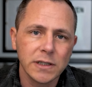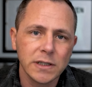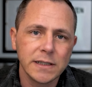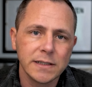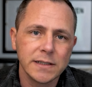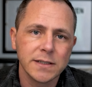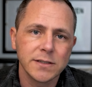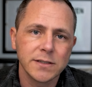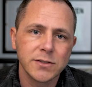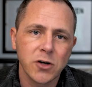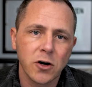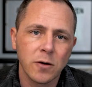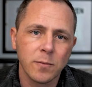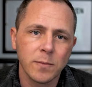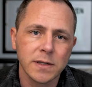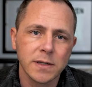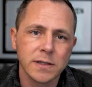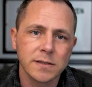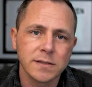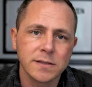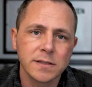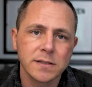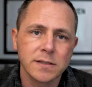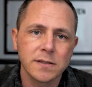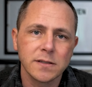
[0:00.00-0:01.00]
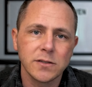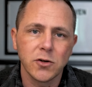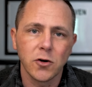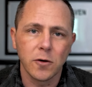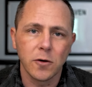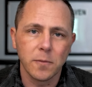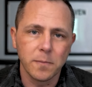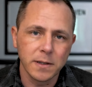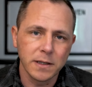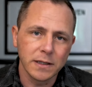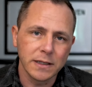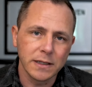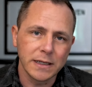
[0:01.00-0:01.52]
determines your
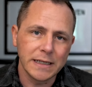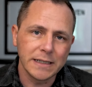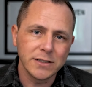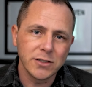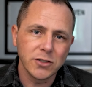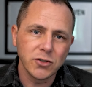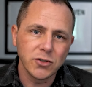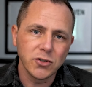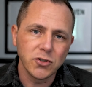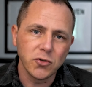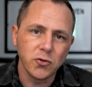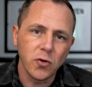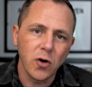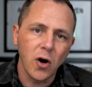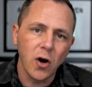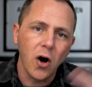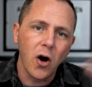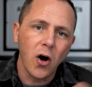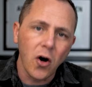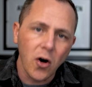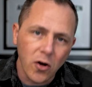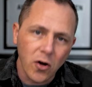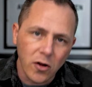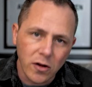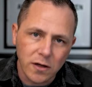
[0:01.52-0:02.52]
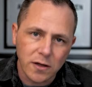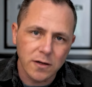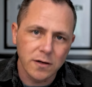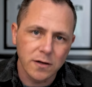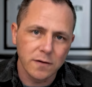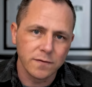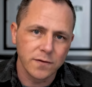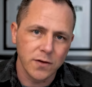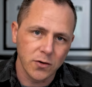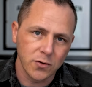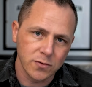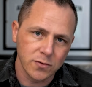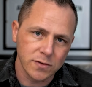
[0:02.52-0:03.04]
ability to do all of
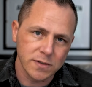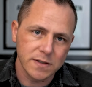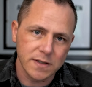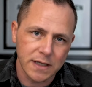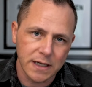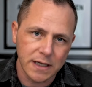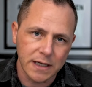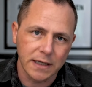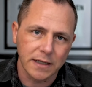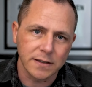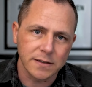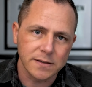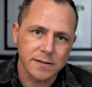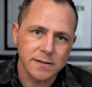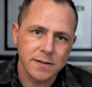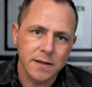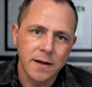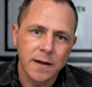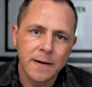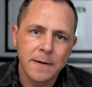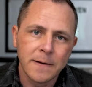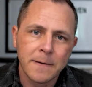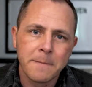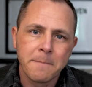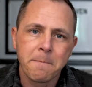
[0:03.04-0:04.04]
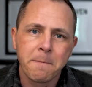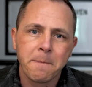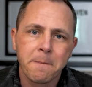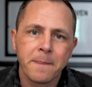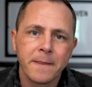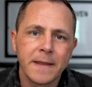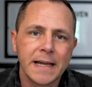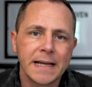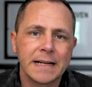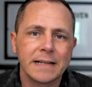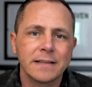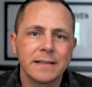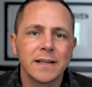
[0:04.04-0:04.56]
those things.
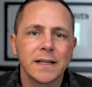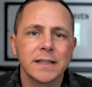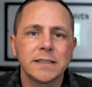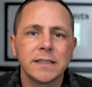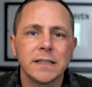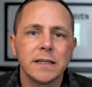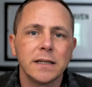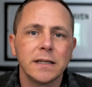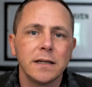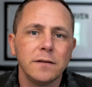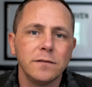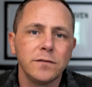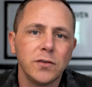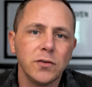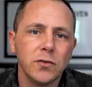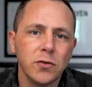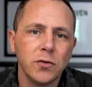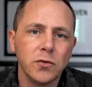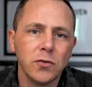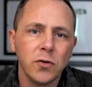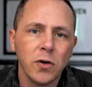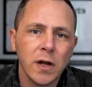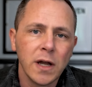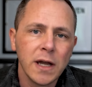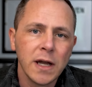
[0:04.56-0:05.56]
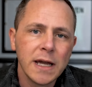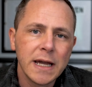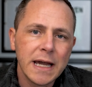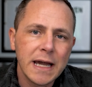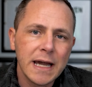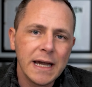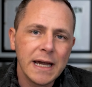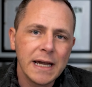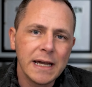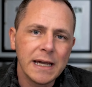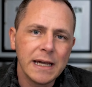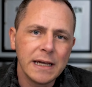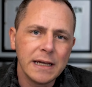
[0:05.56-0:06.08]
And I'd like to give you
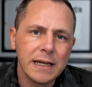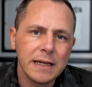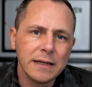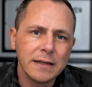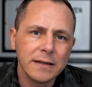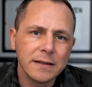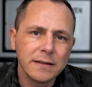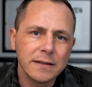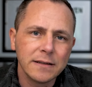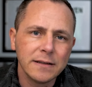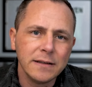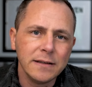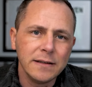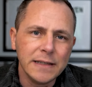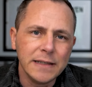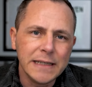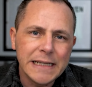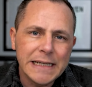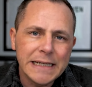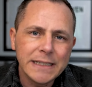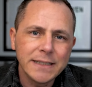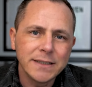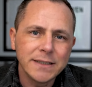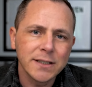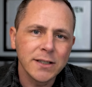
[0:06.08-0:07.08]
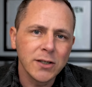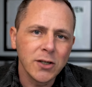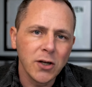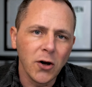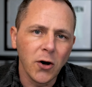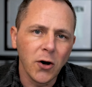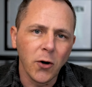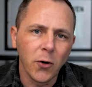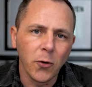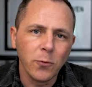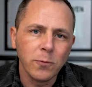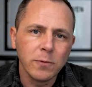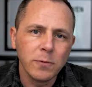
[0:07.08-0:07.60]
a need to
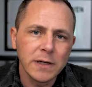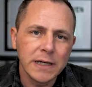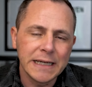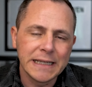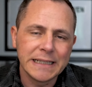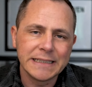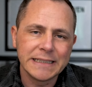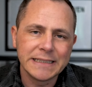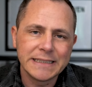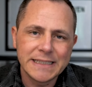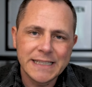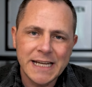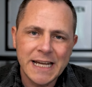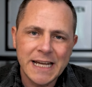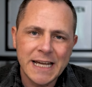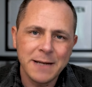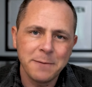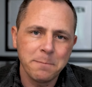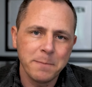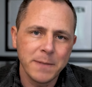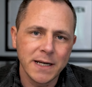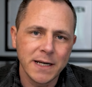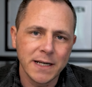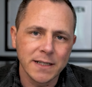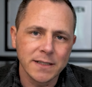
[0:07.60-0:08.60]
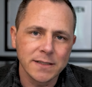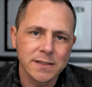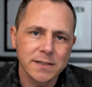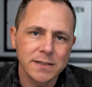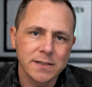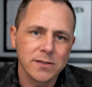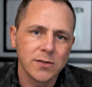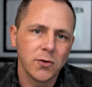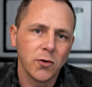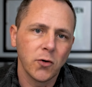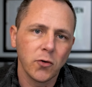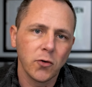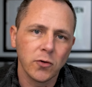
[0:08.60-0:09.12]
know in ten minutes
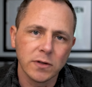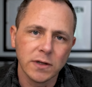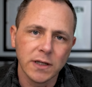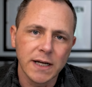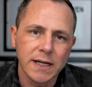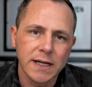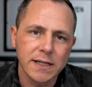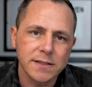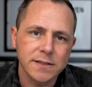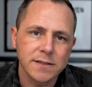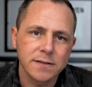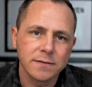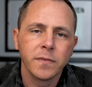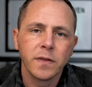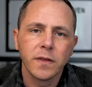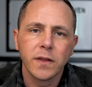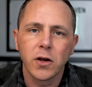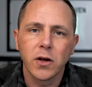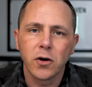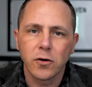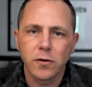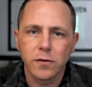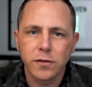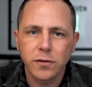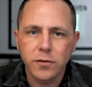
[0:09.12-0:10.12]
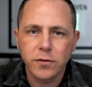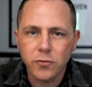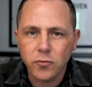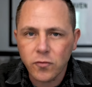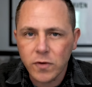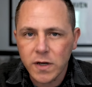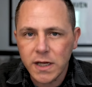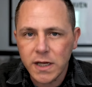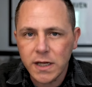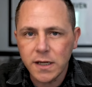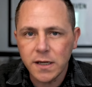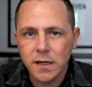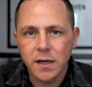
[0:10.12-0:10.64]
or less. There are
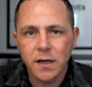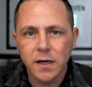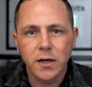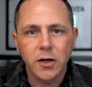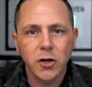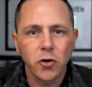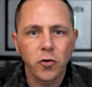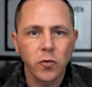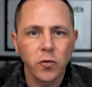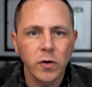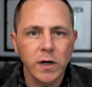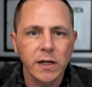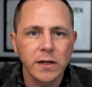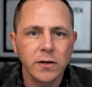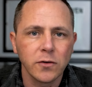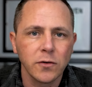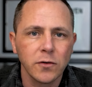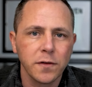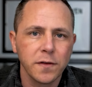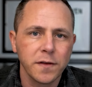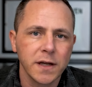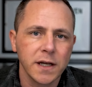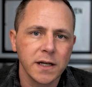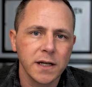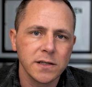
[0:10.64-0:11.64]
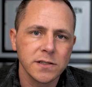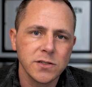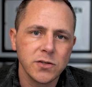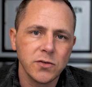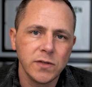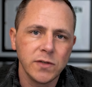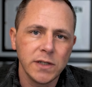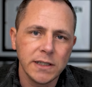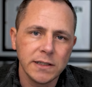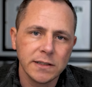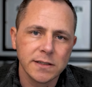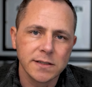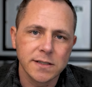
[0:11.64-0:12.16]
three critical things you
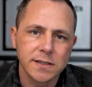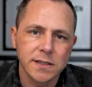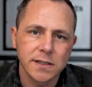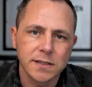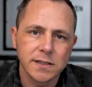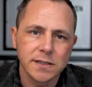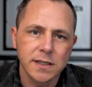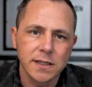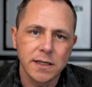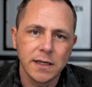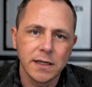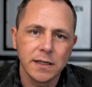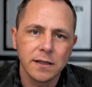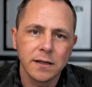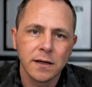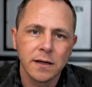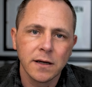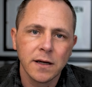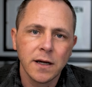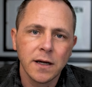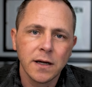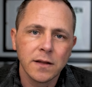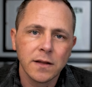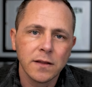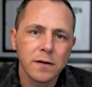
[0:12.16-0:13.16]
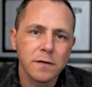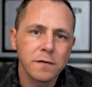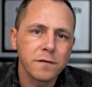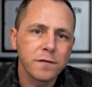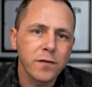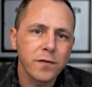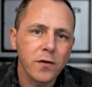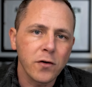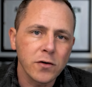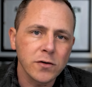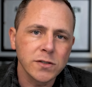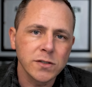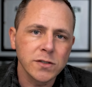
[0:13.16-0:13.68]
need to succeed. The
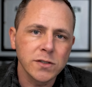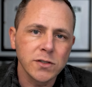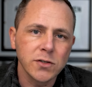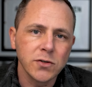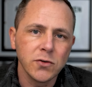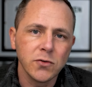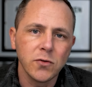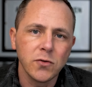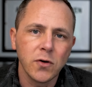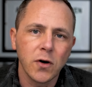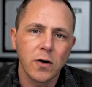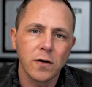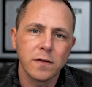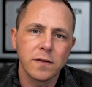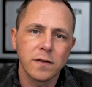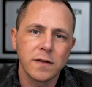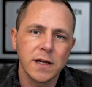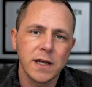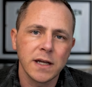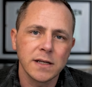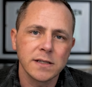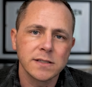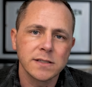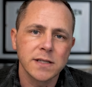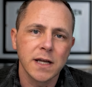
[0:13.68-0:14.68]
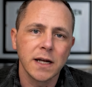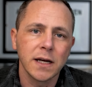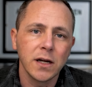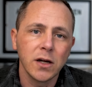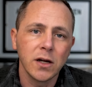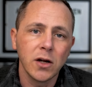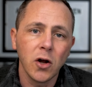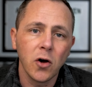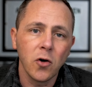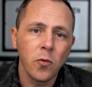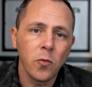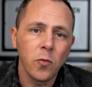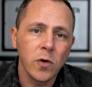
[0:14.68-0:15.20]
first two are things that
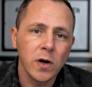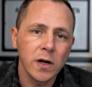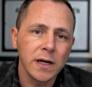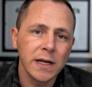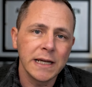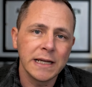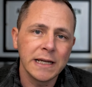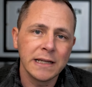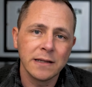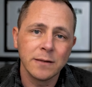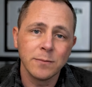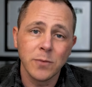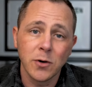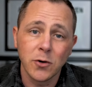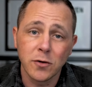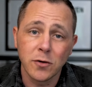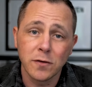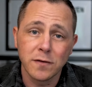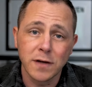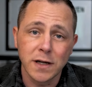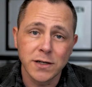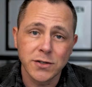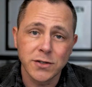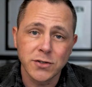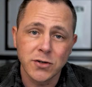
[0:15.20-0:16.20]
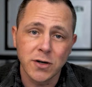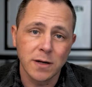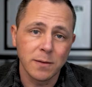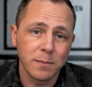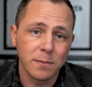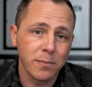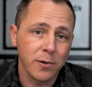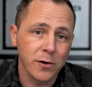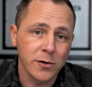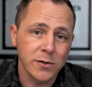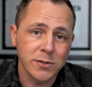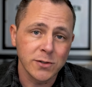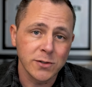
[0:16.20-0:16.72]
no one in the motivation and
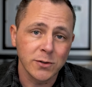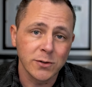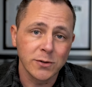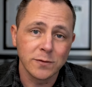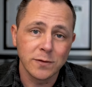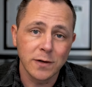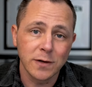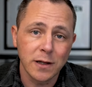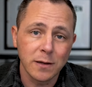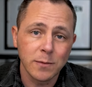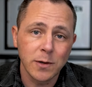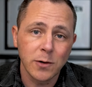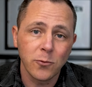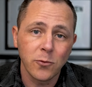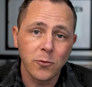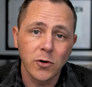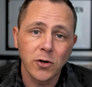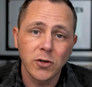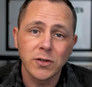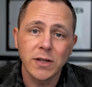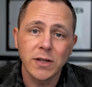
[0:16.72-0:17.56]
personal development world